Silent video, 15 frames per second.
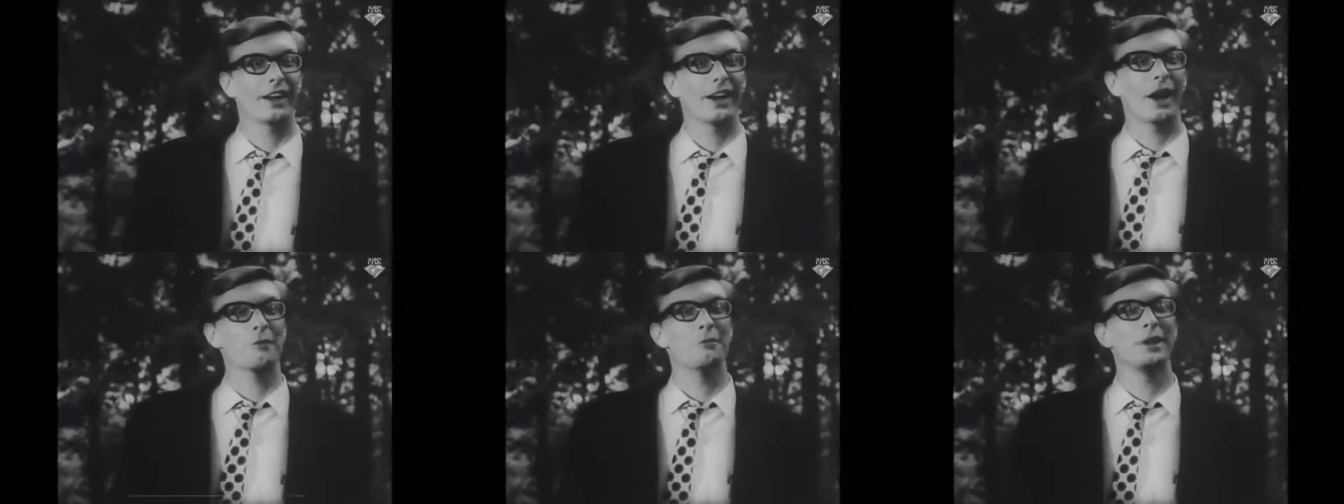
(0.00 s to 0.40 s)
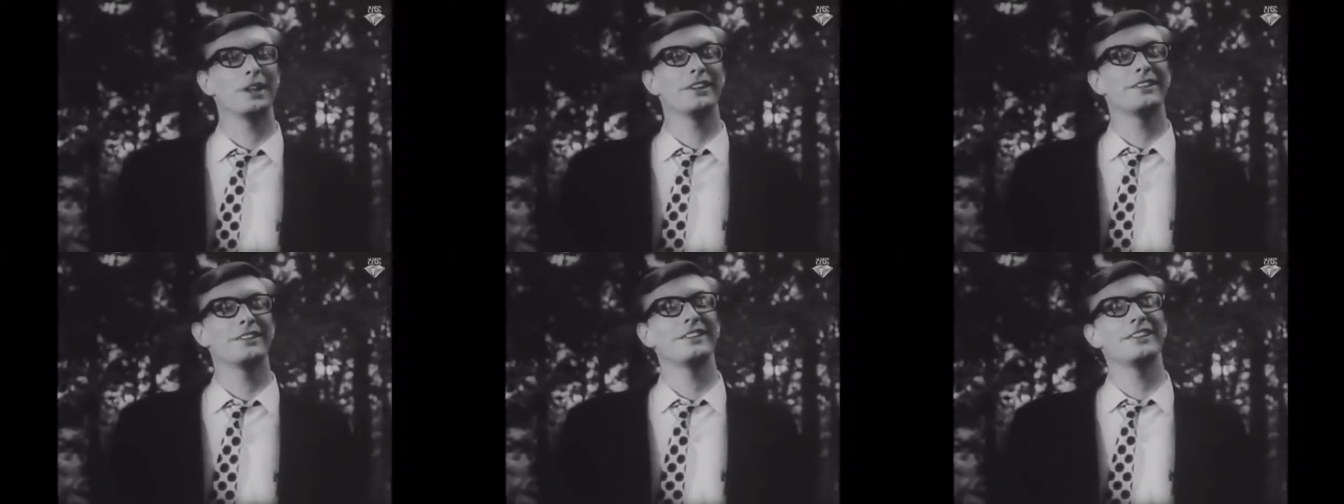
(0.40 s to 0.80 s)
They're
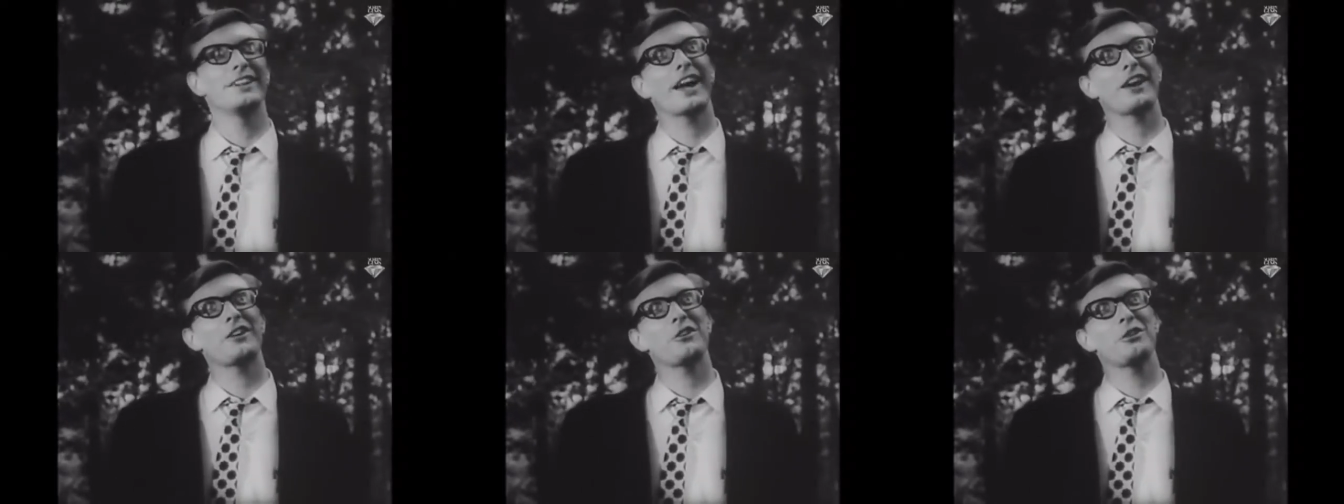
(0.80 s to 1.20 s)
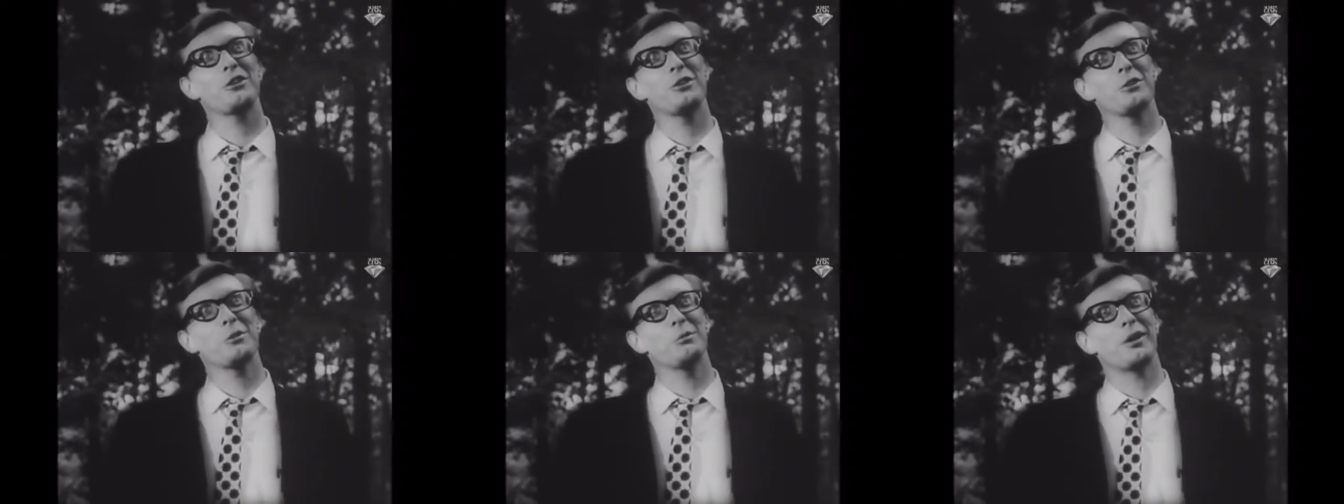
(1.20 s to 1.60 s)
coming to
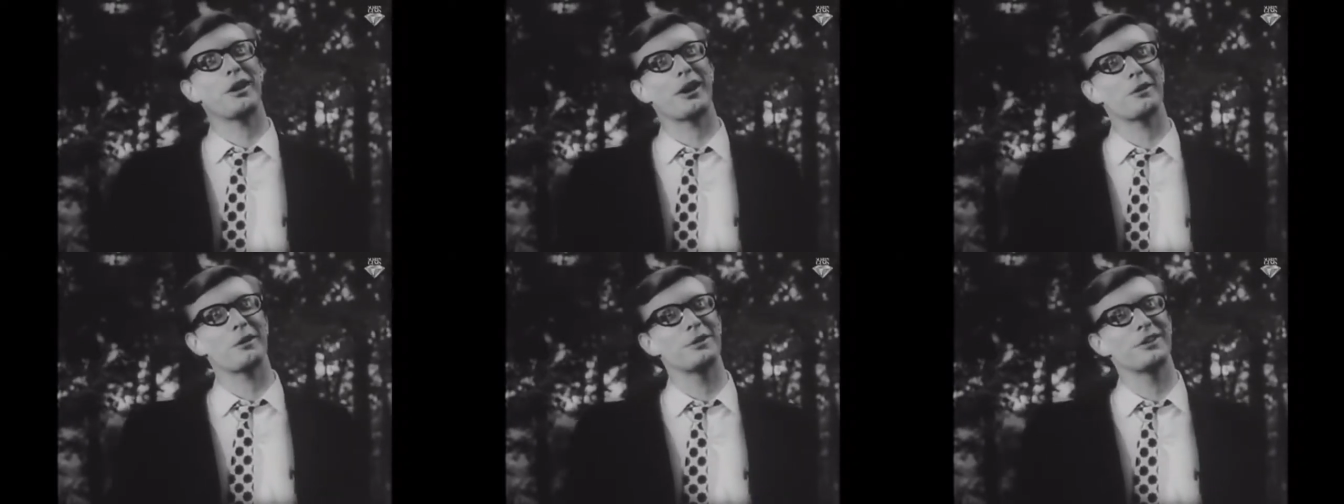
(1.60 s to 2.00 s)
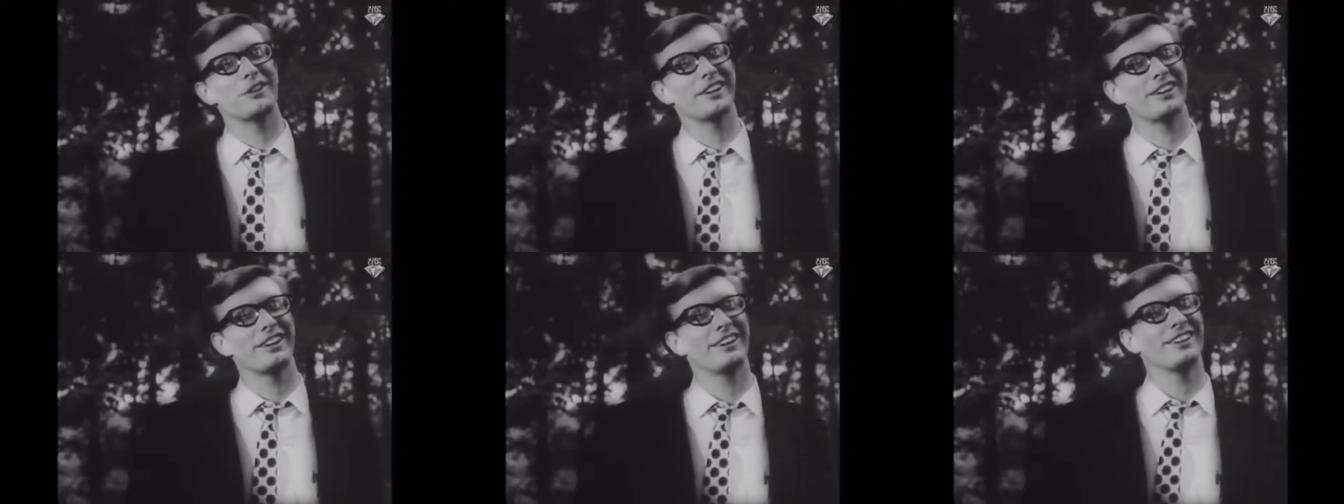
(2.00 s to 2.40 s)
get you,
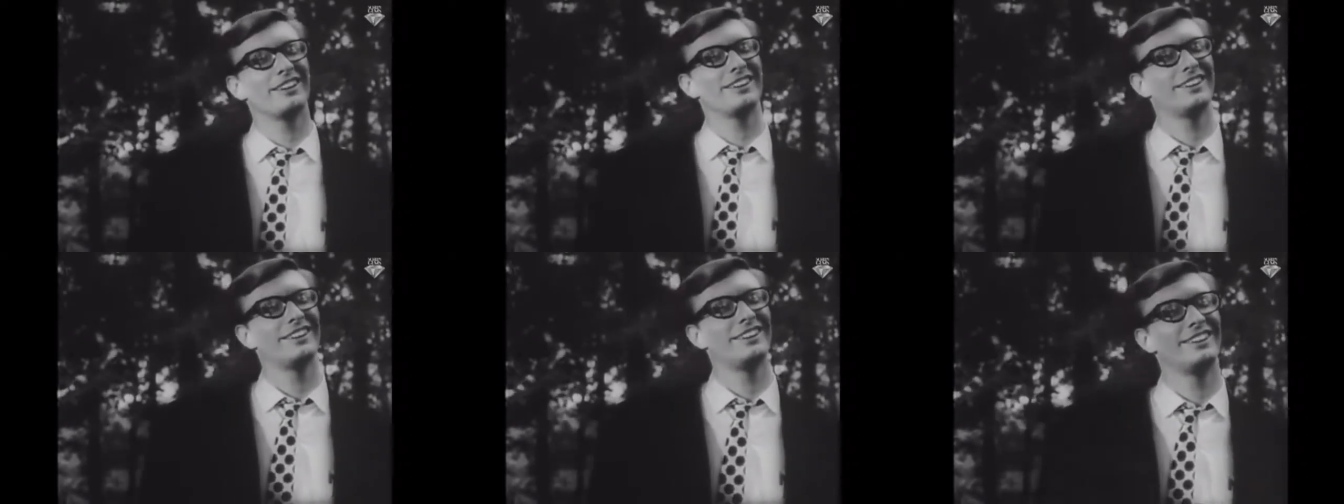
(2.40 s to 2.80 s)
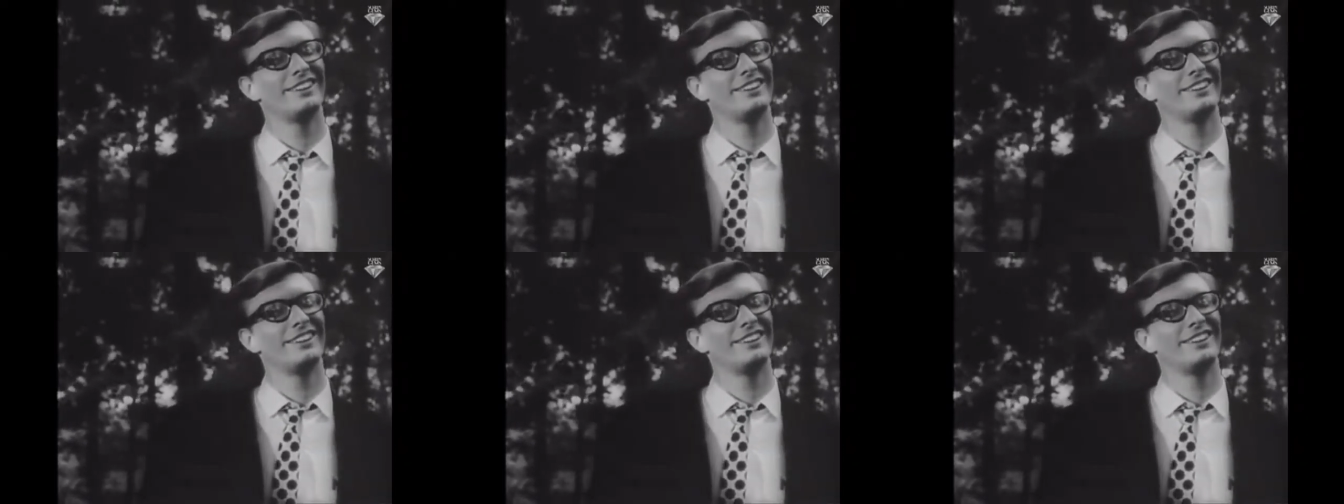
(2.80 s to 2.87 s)
Barbara.